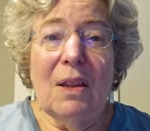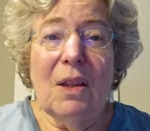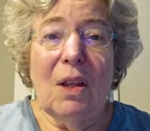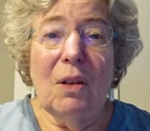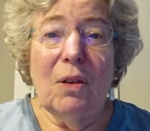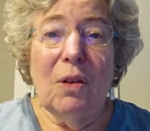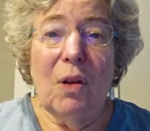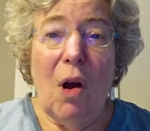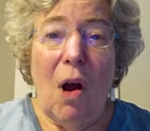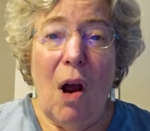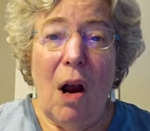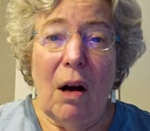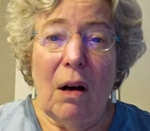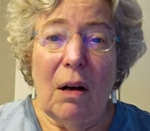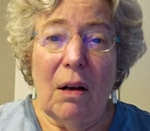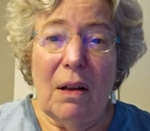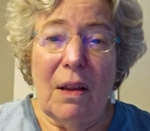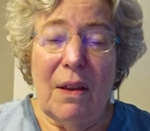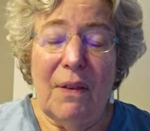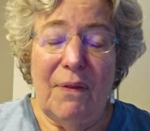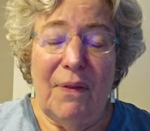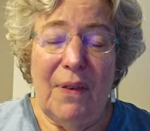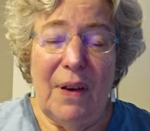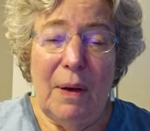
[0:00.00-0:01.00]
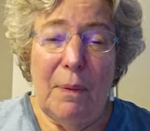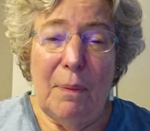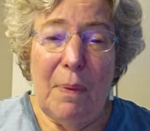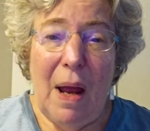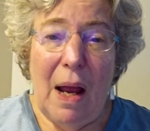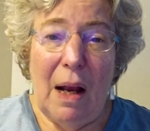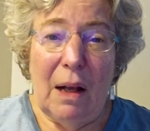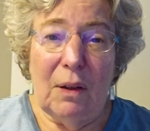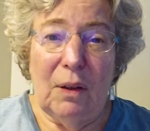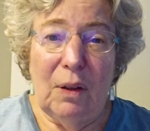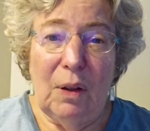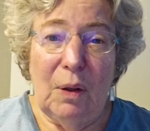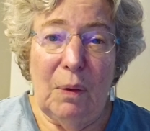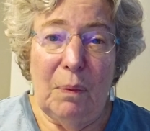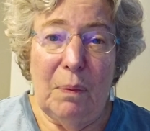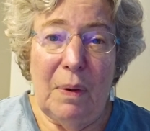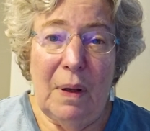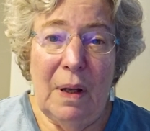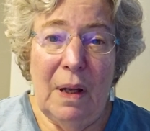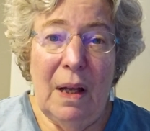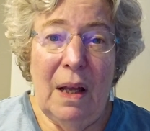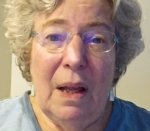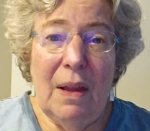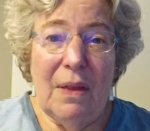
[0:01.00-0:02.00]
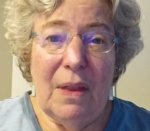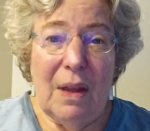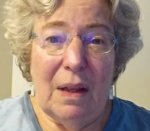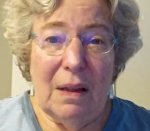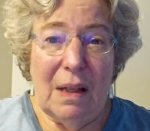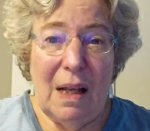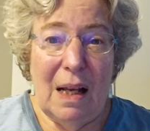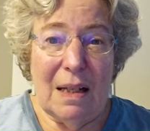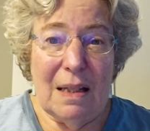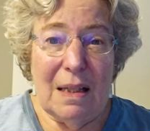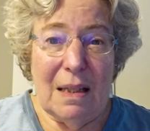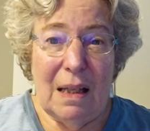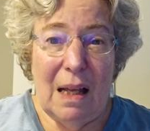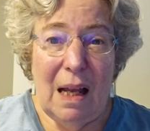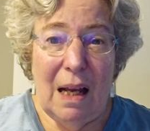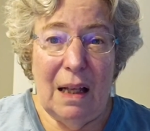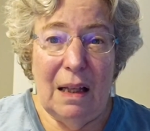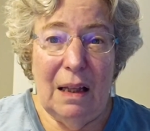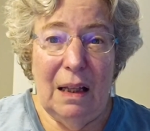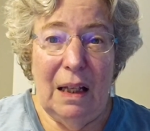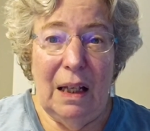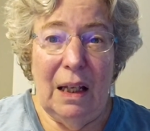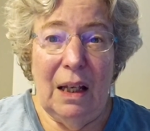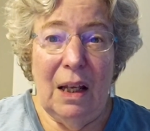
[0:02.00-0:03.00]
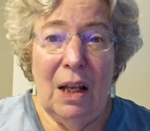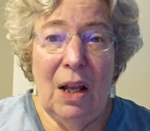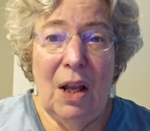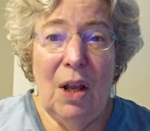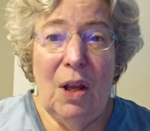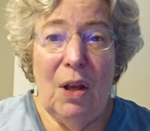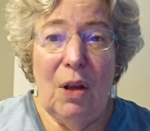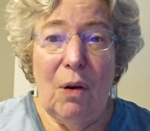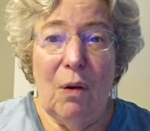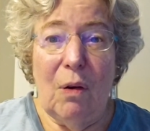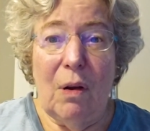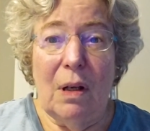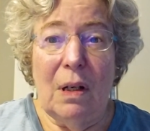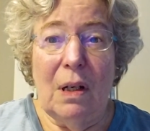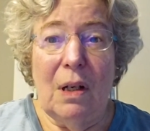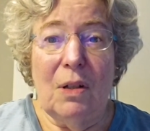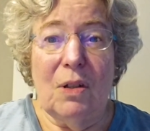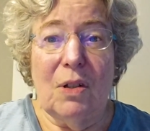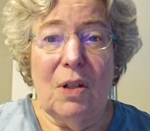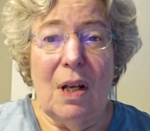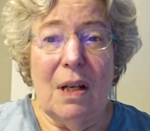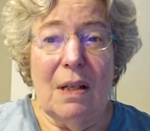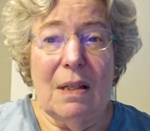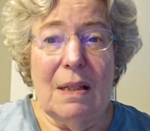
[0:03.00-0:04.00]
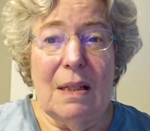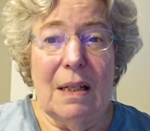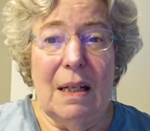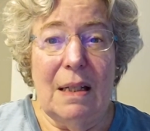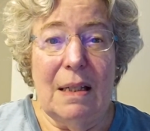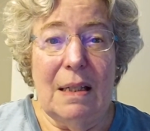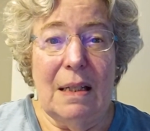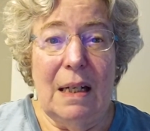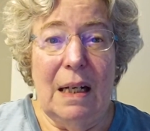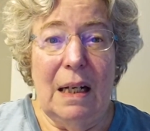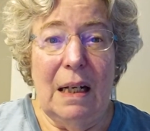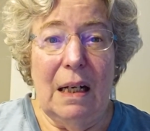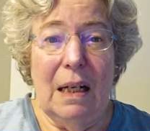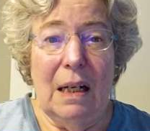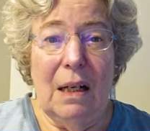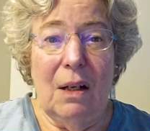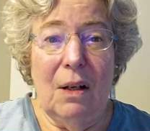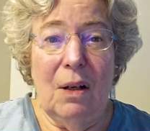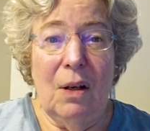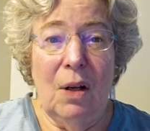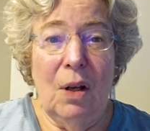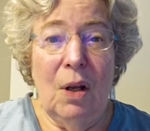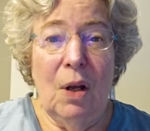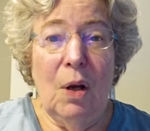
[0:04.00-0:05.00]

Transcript: The longer the feedback loop, the less likely you can adjust as needed.